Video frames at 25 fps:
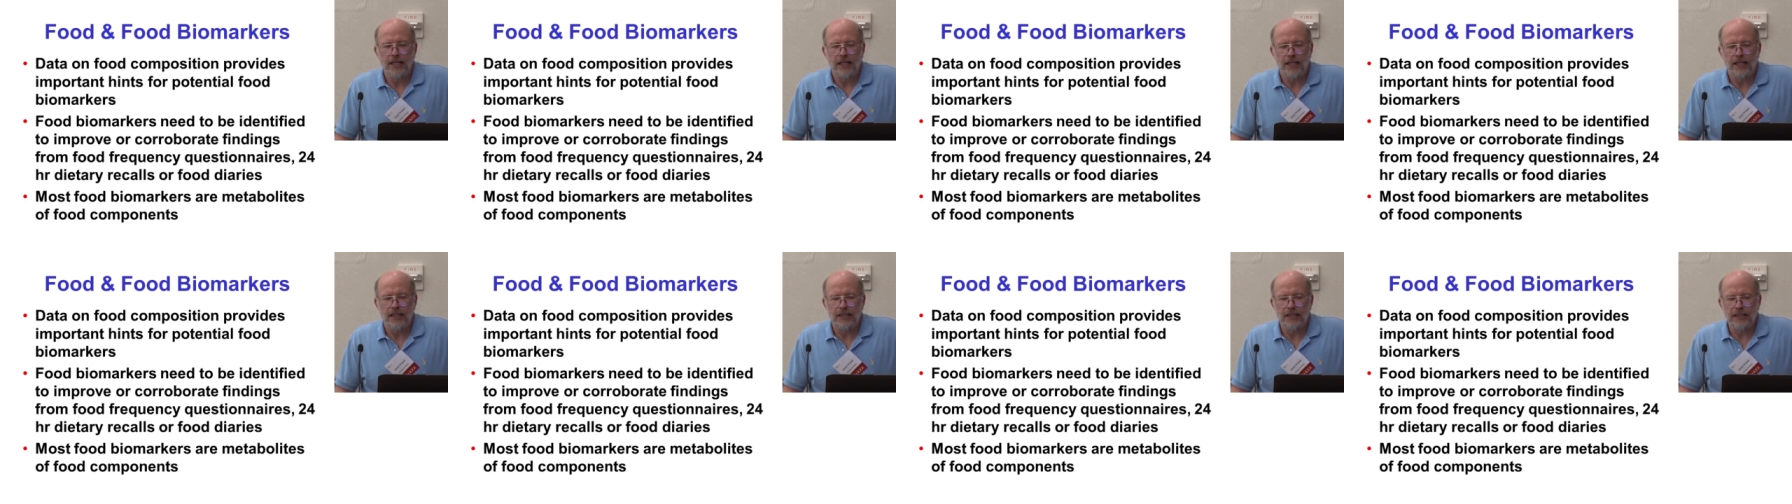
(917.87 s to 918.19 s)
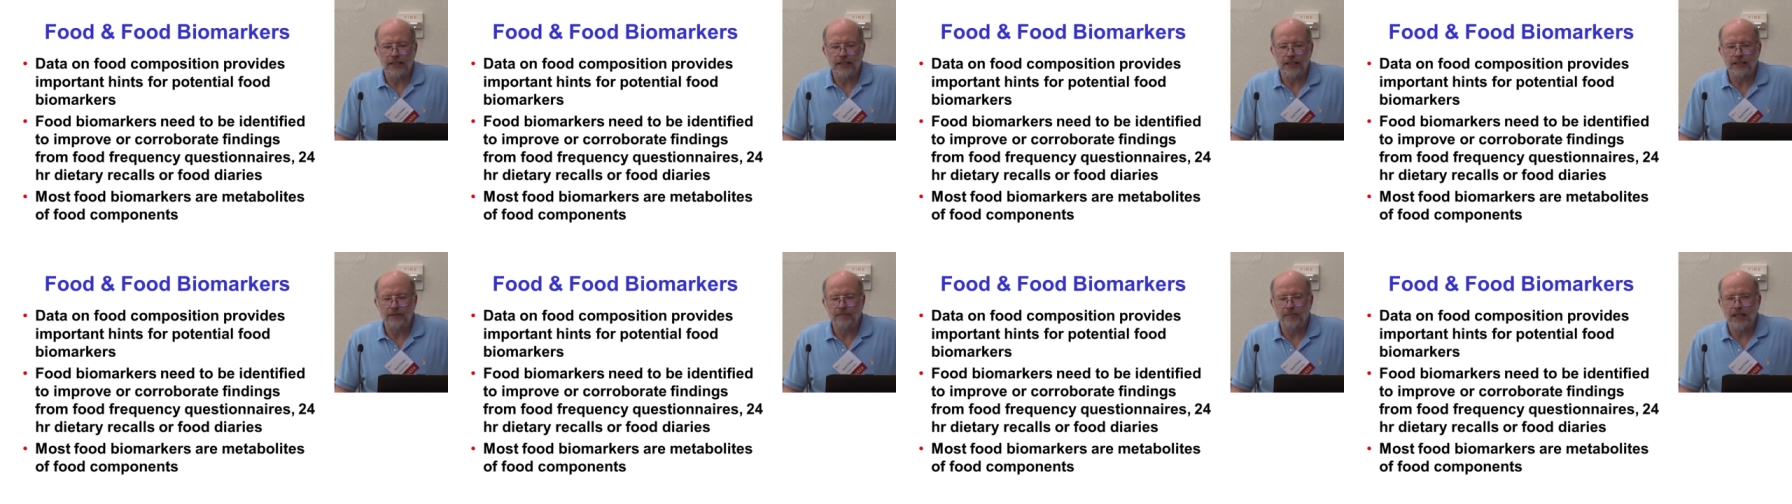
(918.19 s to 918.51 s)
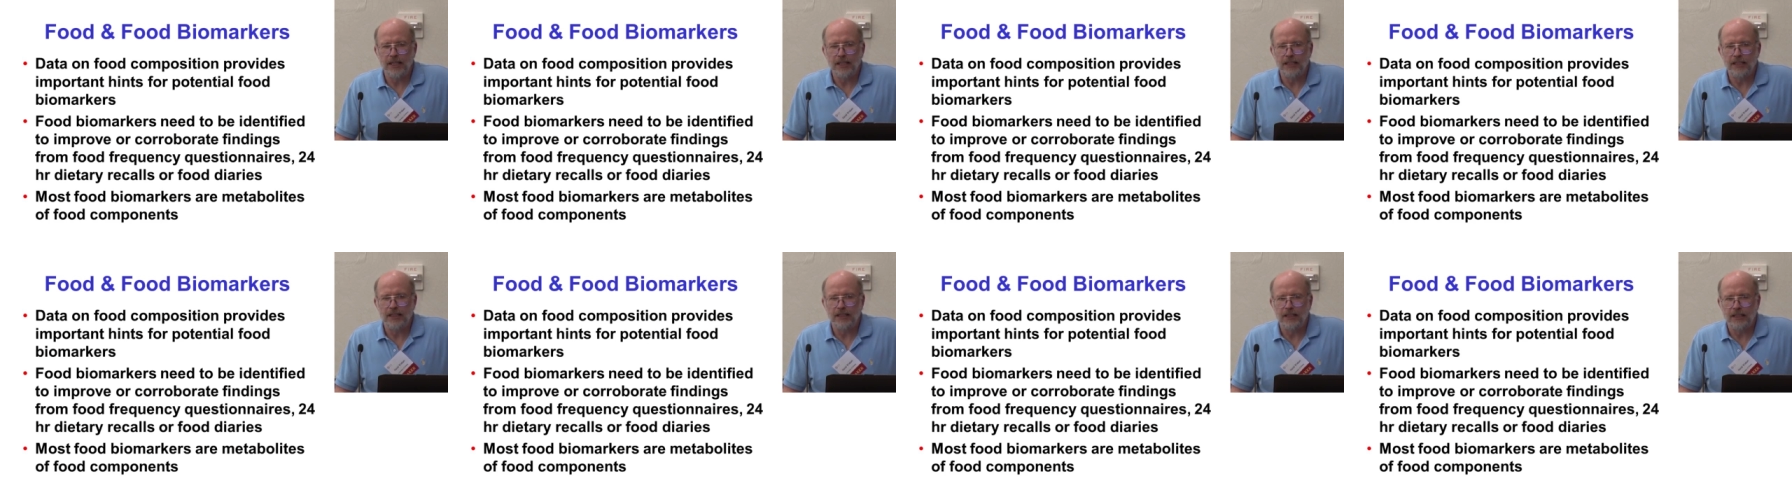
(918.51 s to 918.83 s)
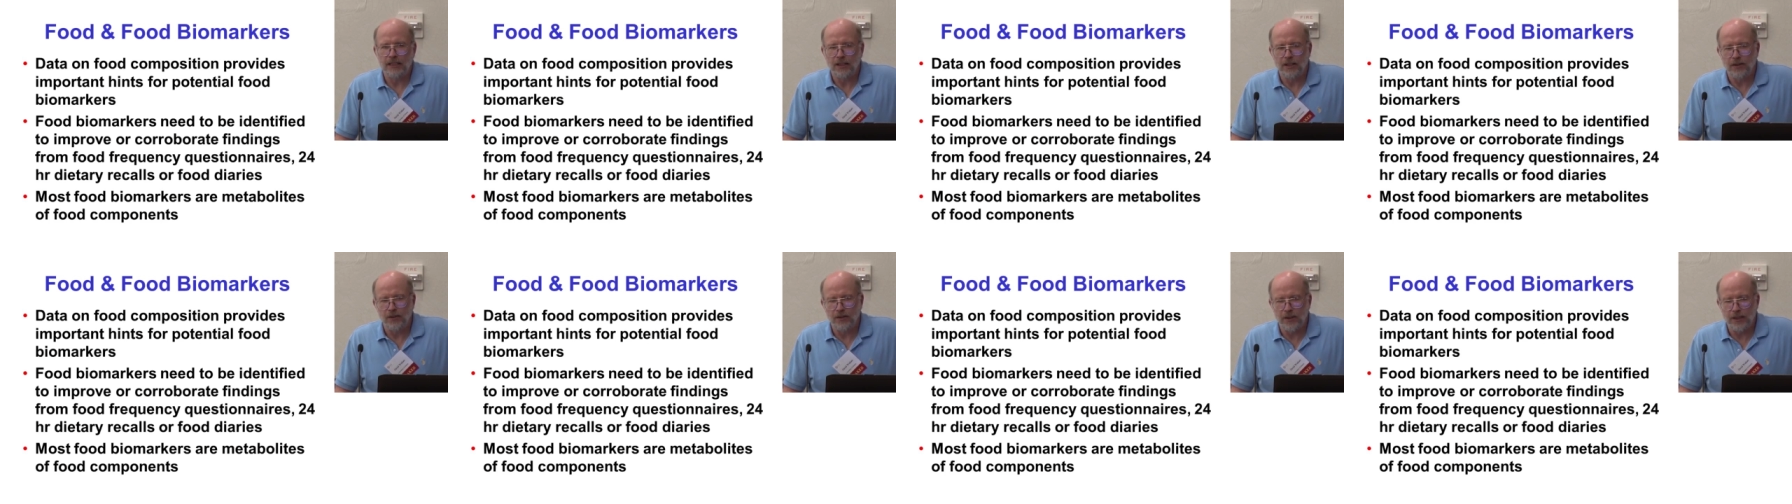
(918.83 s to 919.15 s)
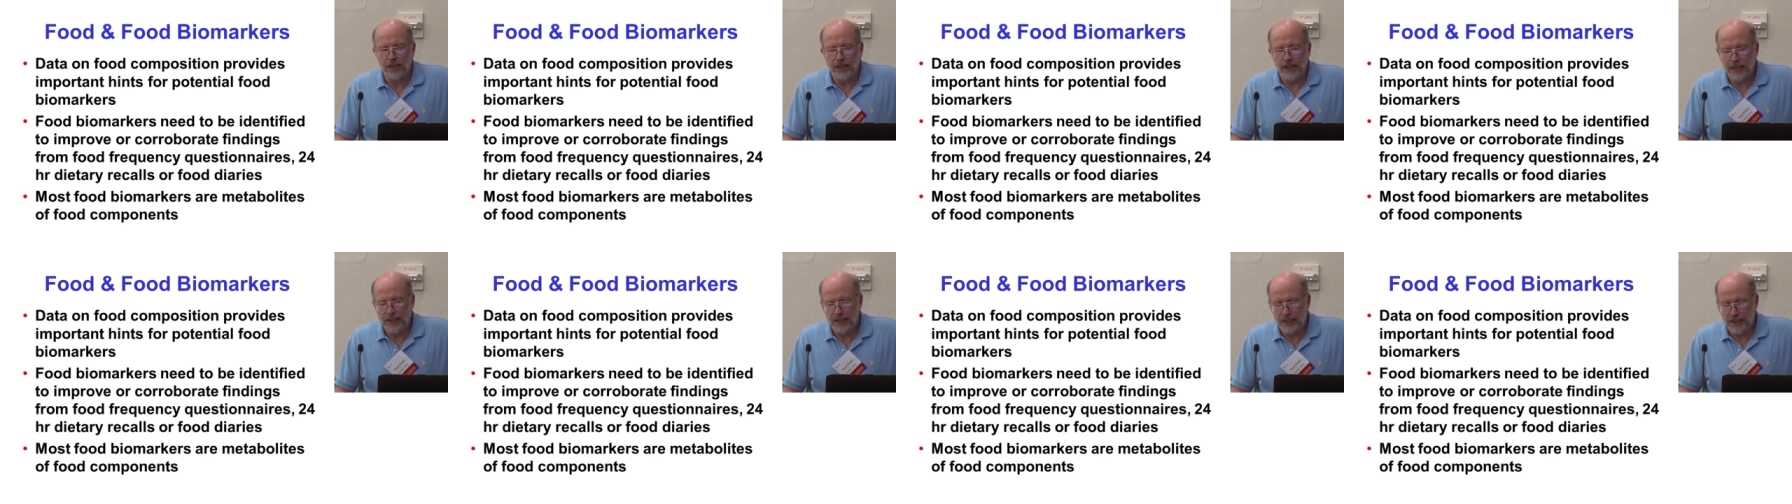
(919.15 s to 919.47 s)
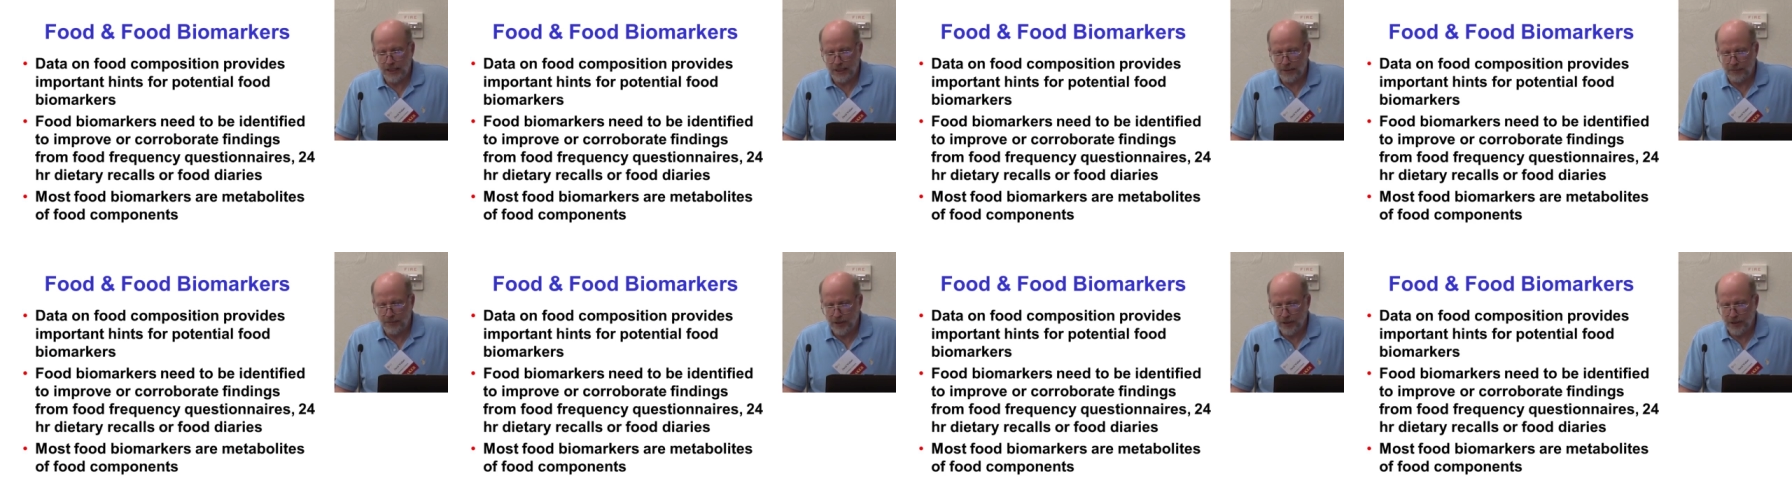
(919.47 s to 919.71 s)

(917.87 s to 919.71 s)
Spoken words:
And this has made the correlations